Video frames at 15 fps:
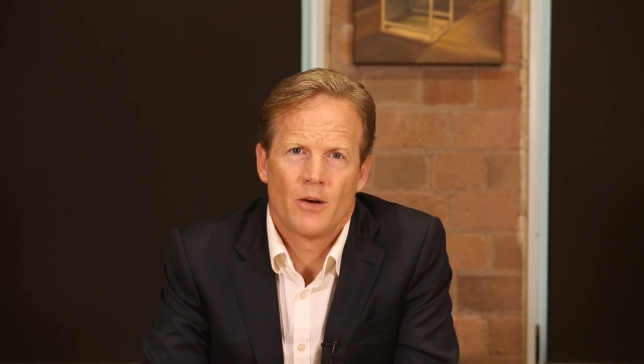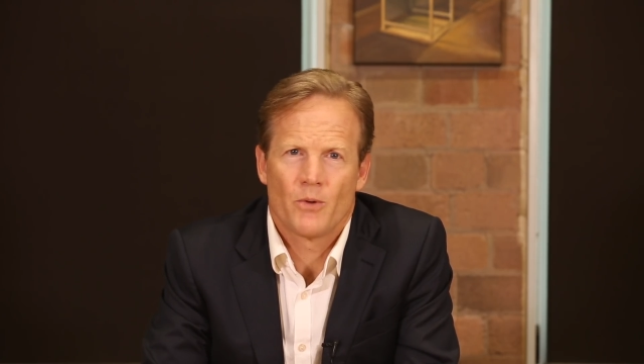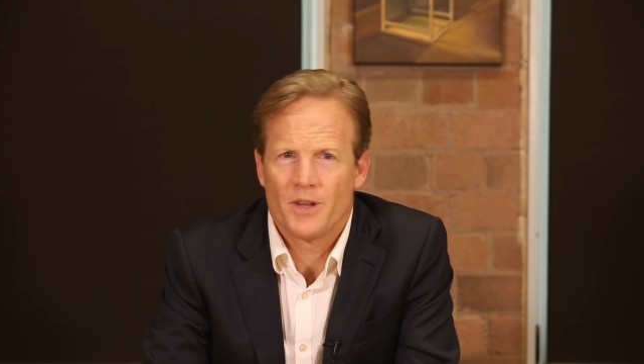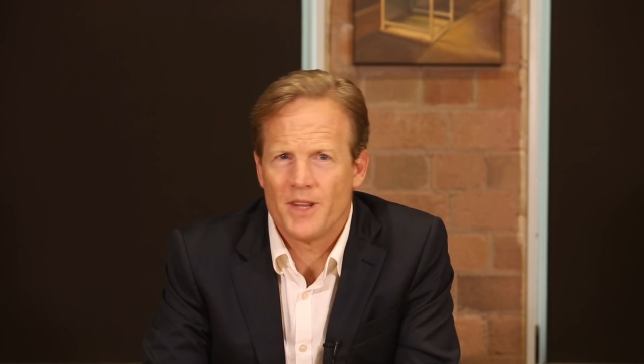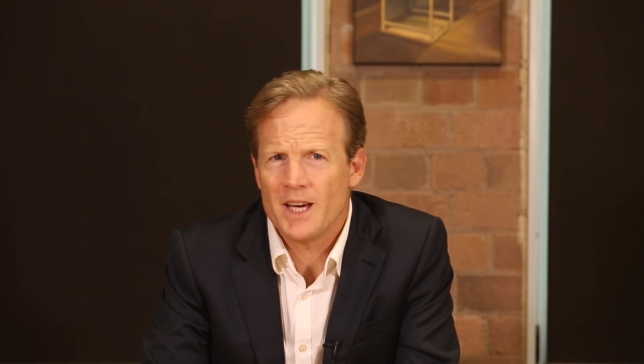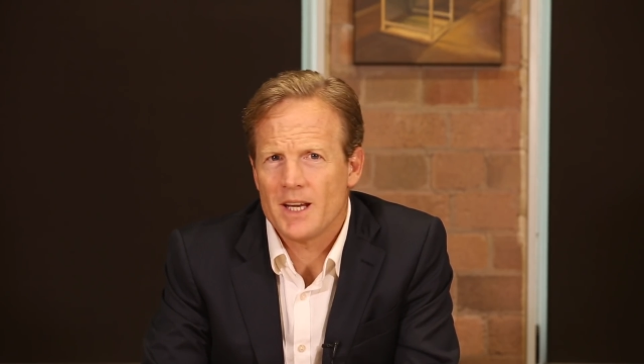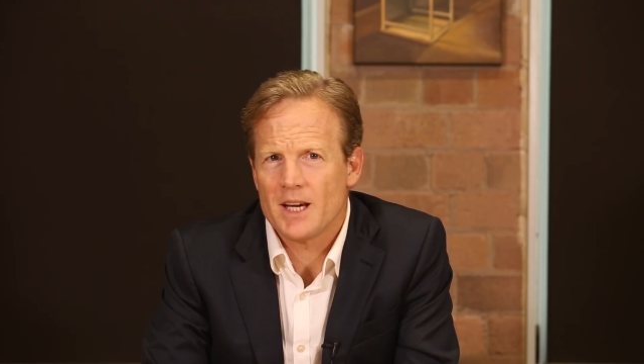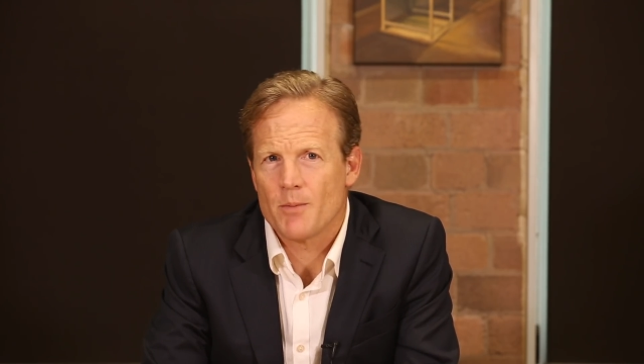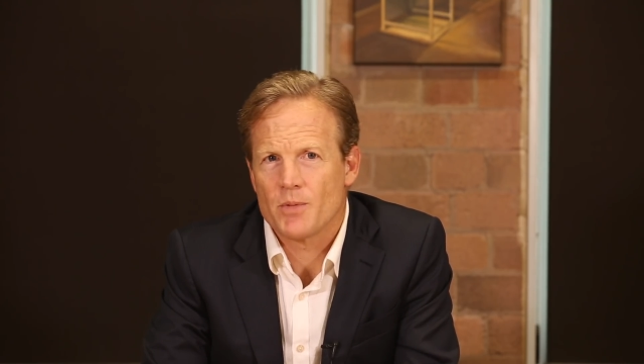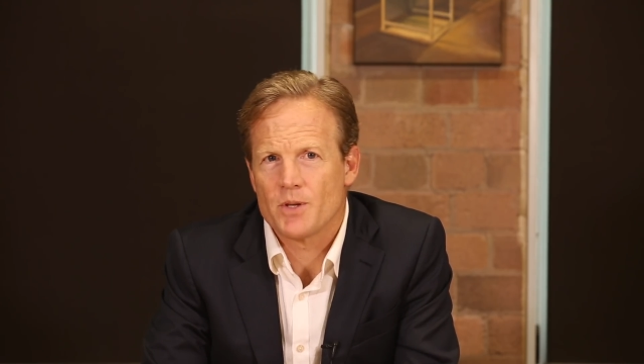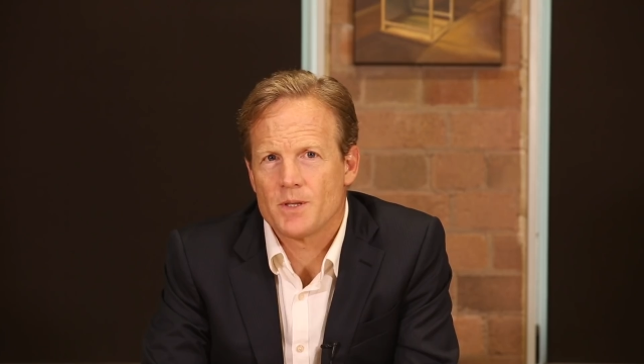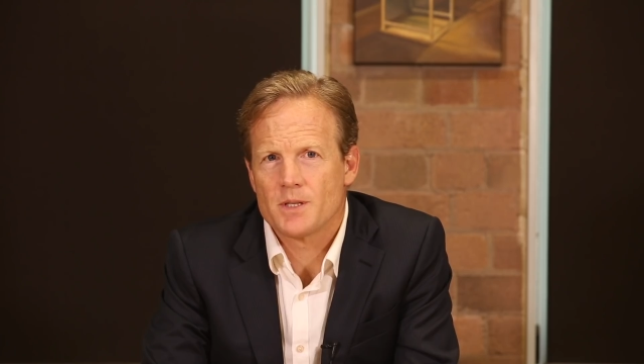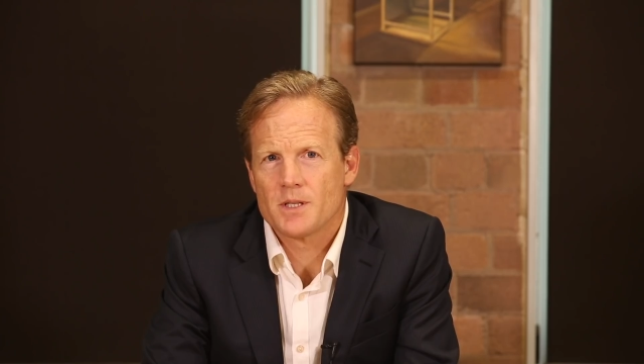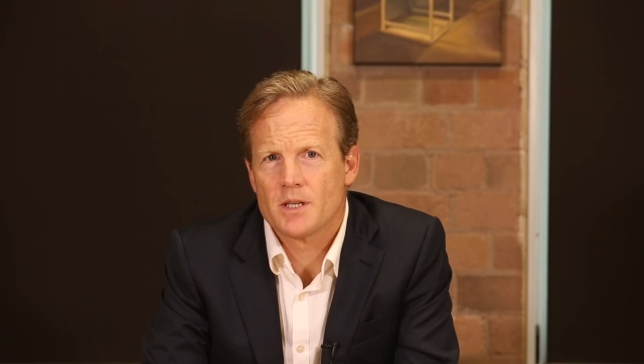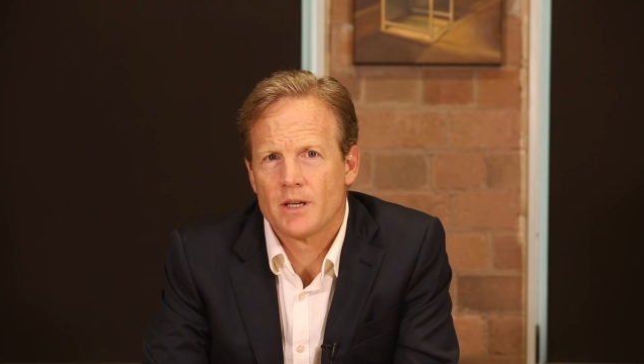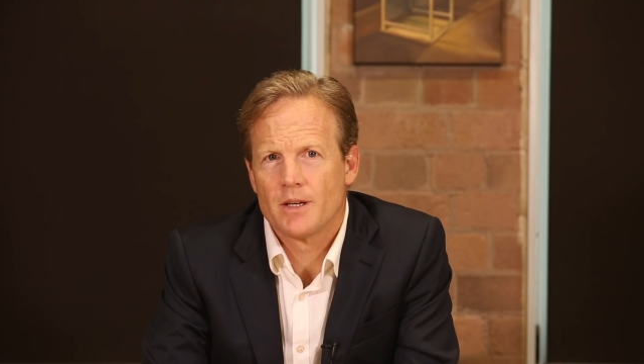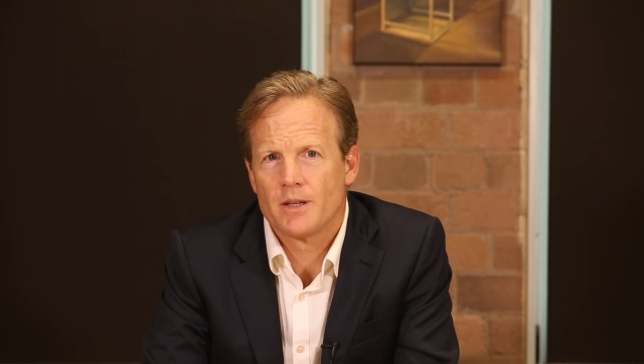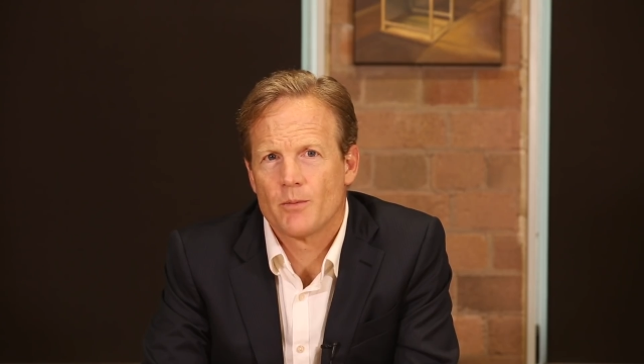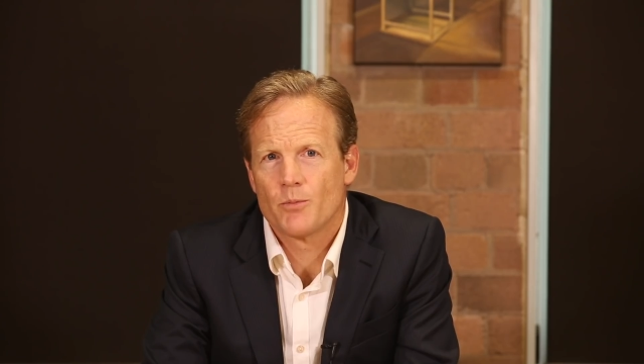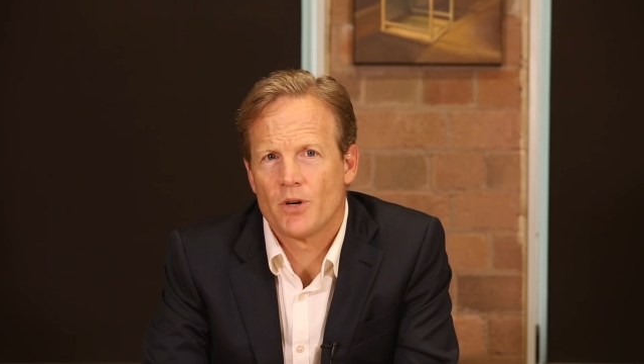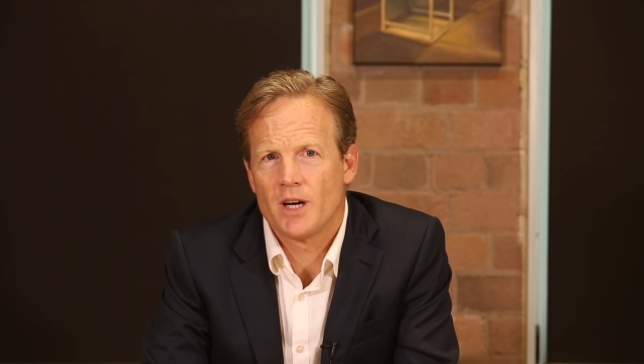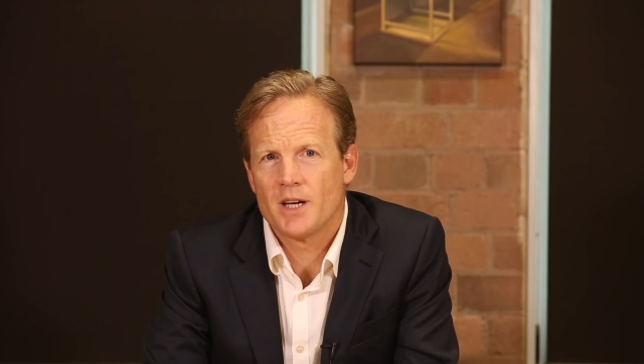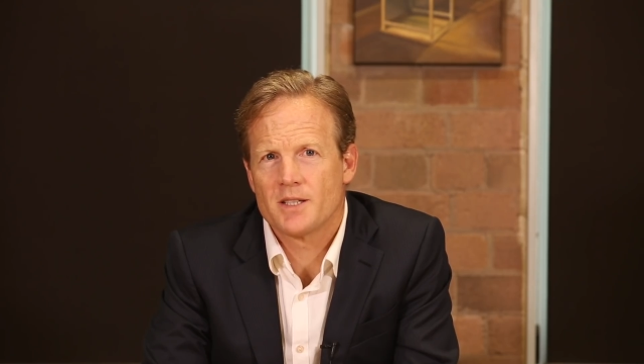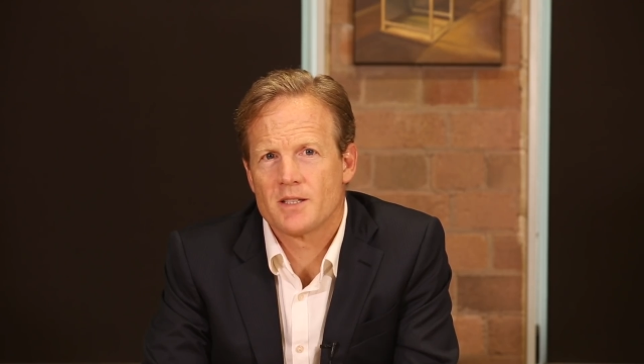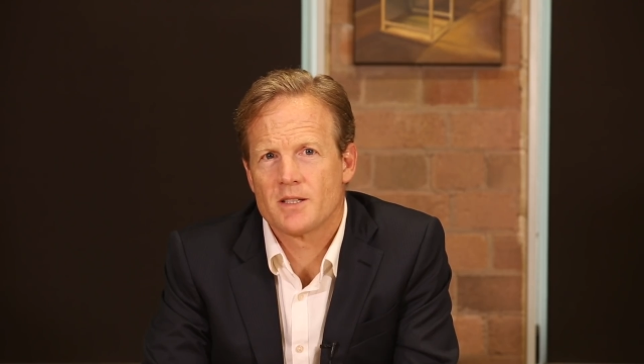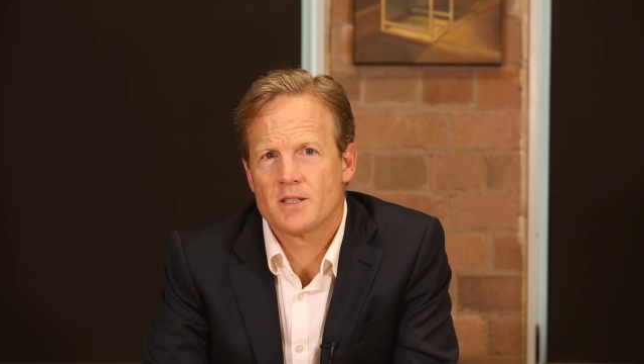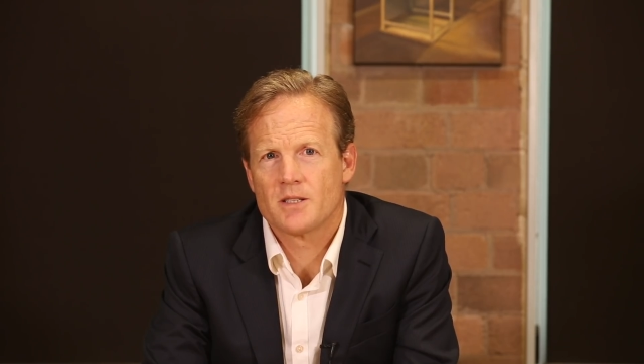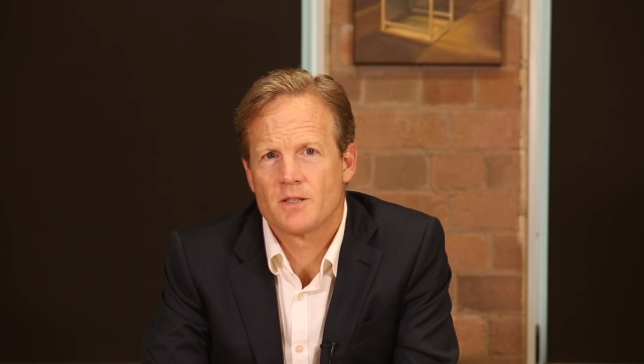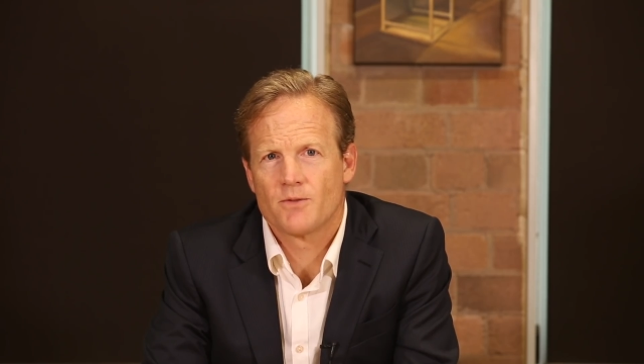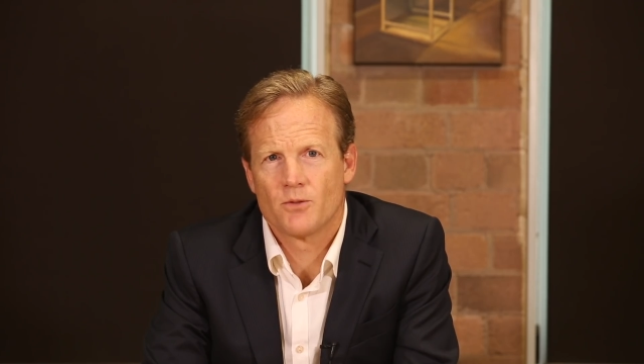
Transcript: When that happens, the prices